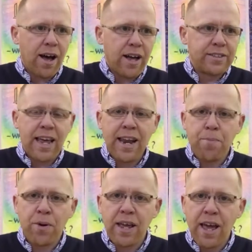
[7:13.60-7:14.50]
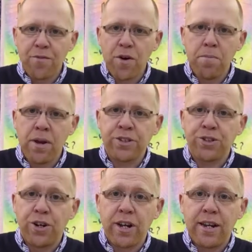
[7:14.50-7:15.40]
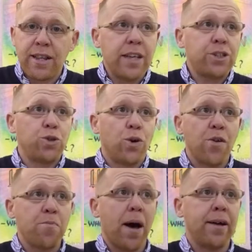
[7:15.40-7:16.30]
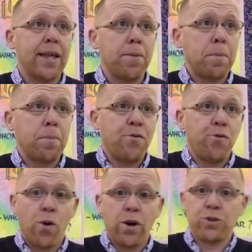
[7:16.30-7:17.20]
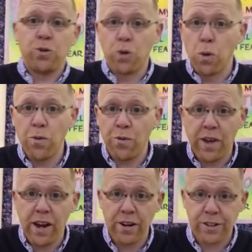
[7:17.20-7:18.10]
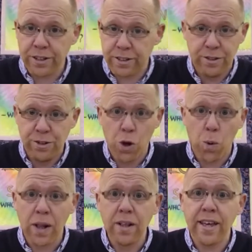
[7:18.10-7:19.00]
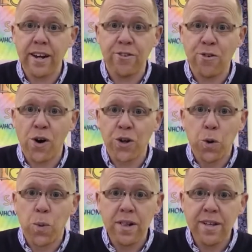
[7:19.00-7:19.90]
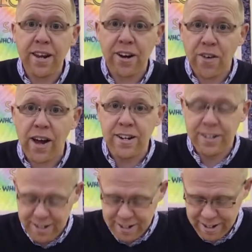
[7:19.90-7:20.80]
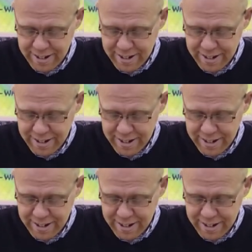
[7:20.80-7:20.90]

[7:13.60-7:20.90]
has anybody ever ministered in this sort of pandemic before? So don't fear, just you will get it wrong, you will get it right.